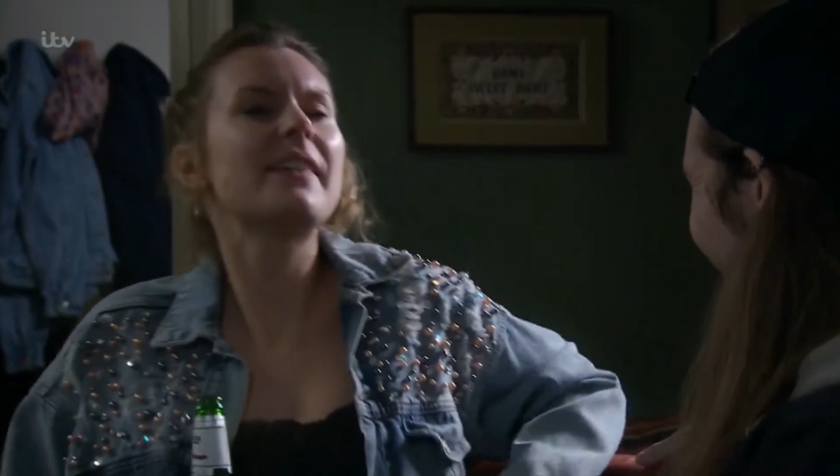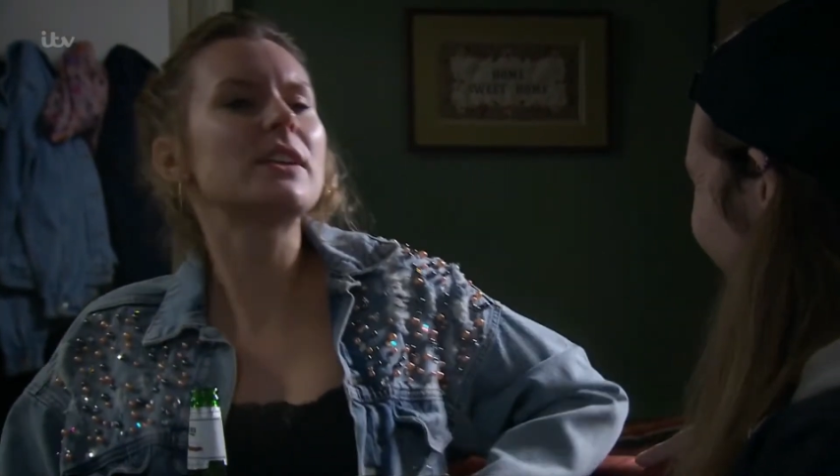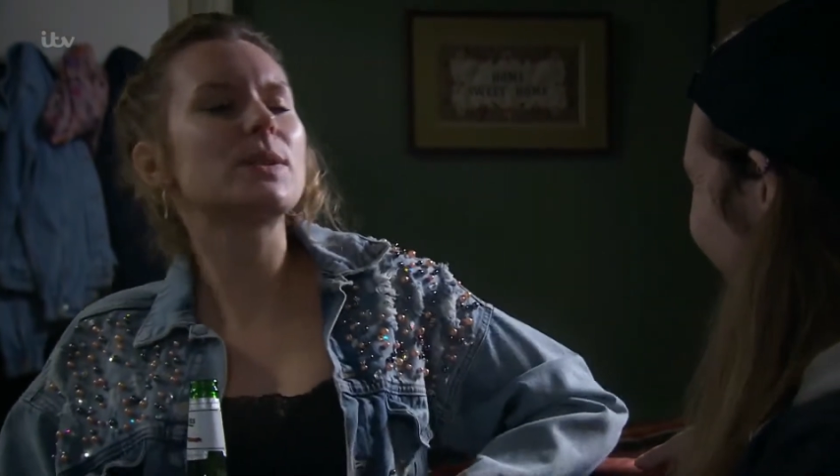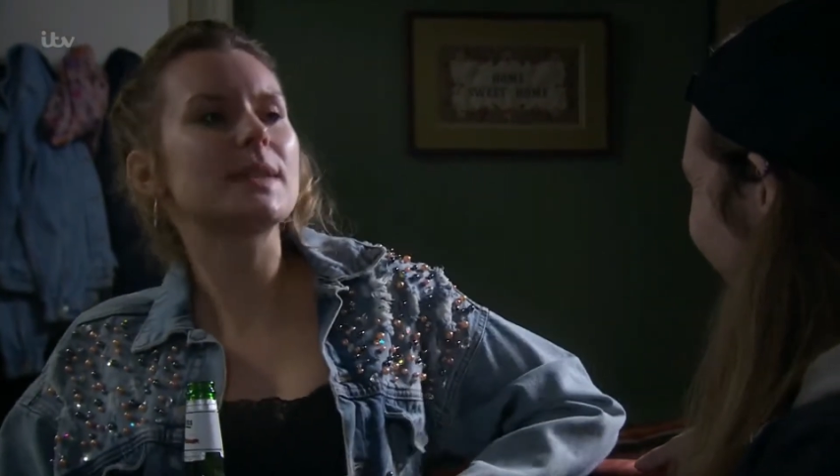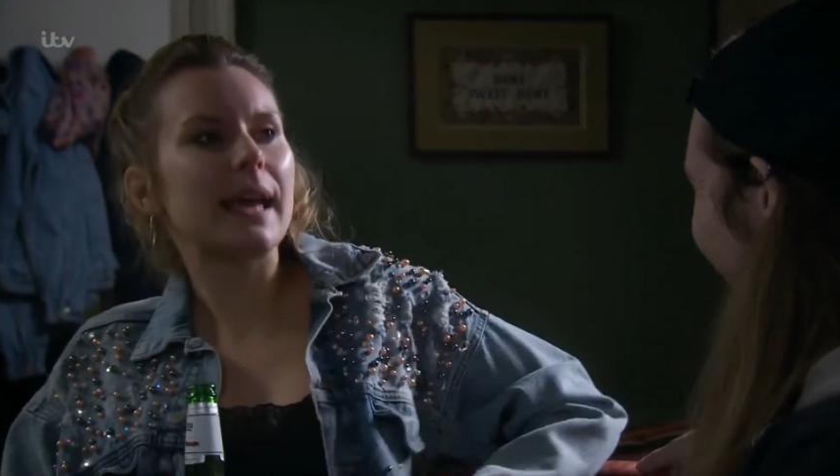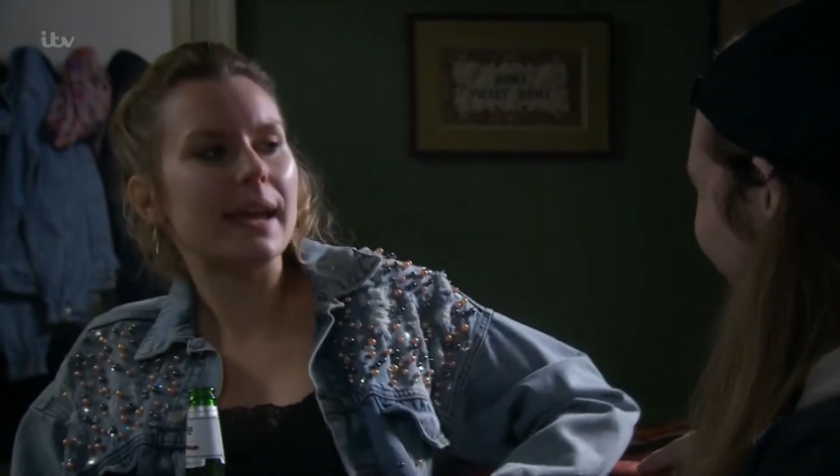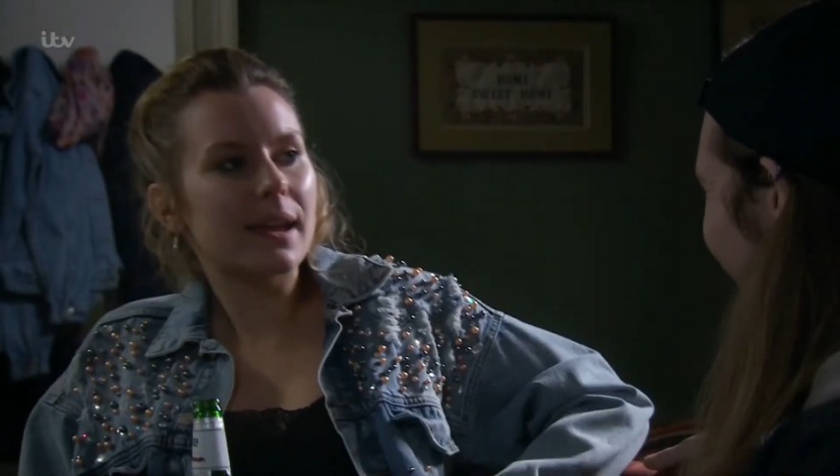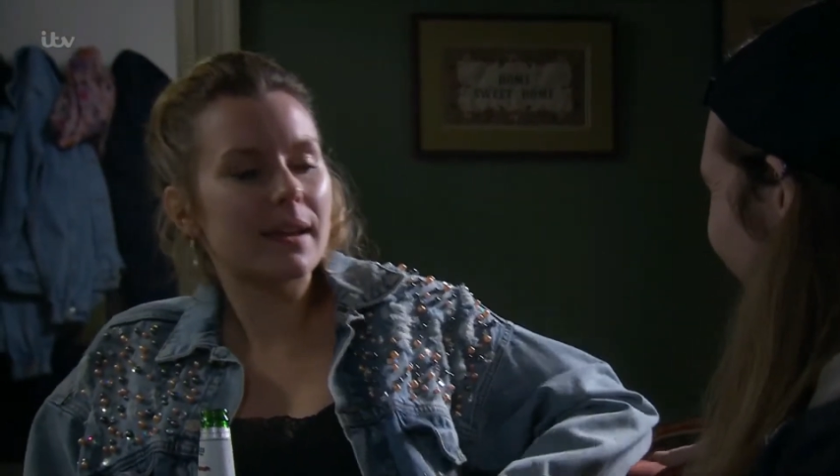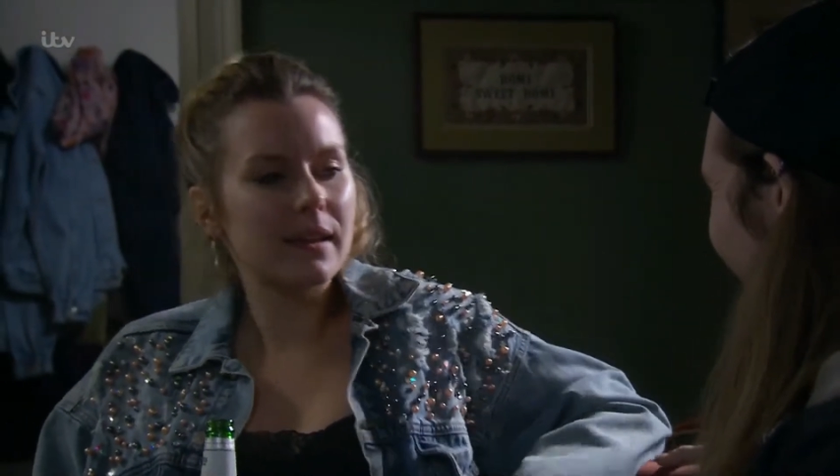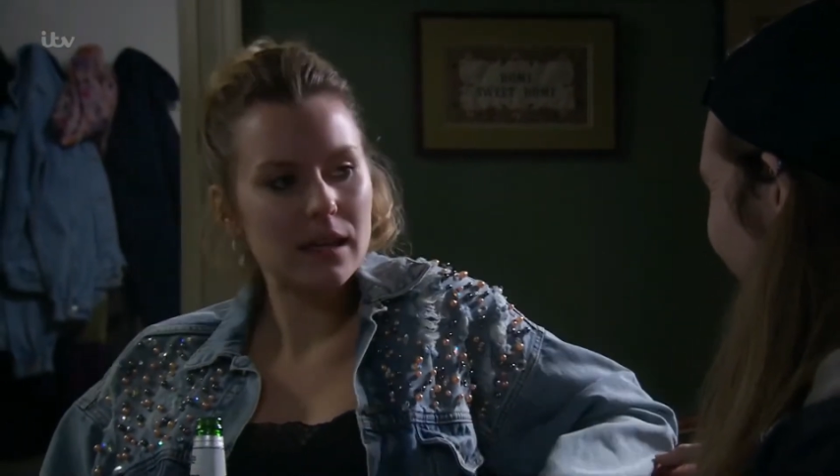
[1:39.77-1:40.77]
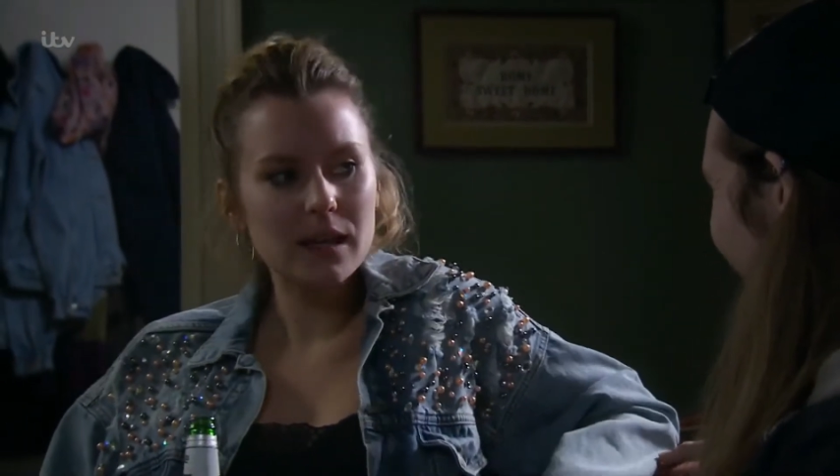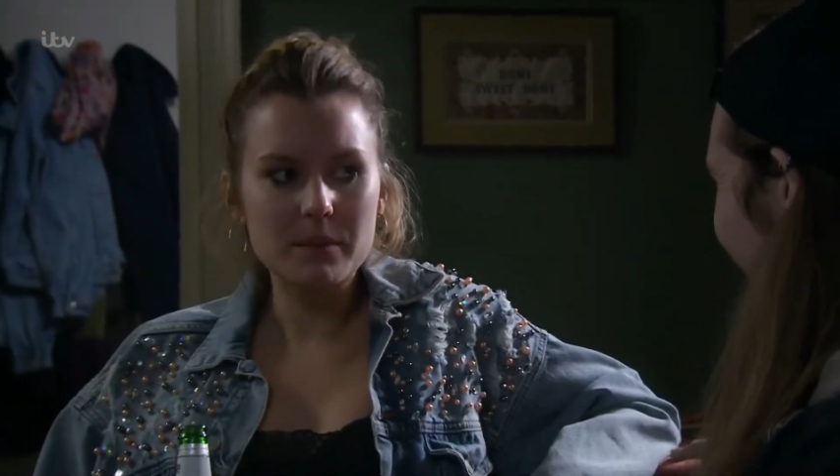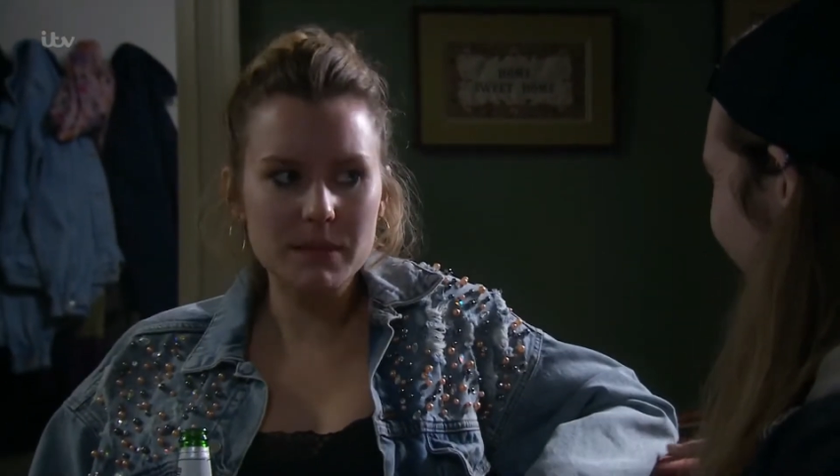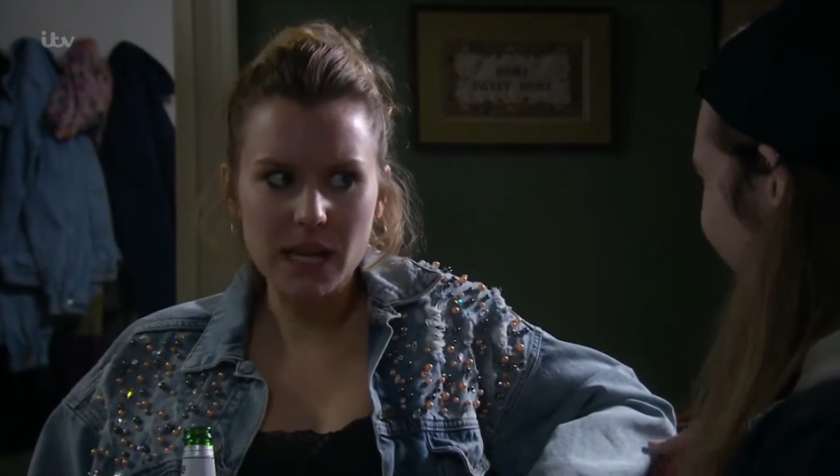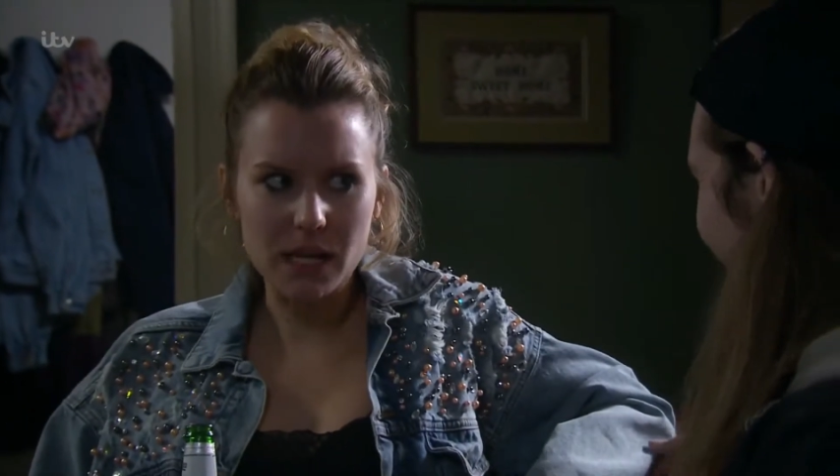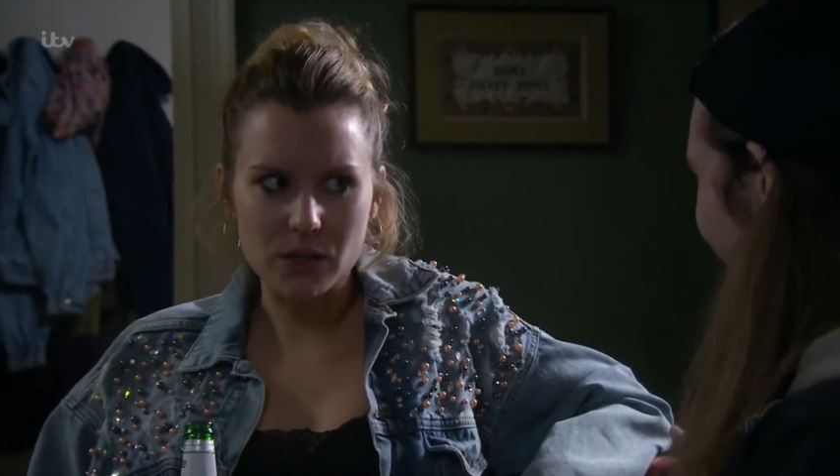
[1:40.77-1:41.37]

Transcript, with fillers: then she was like, I'm telling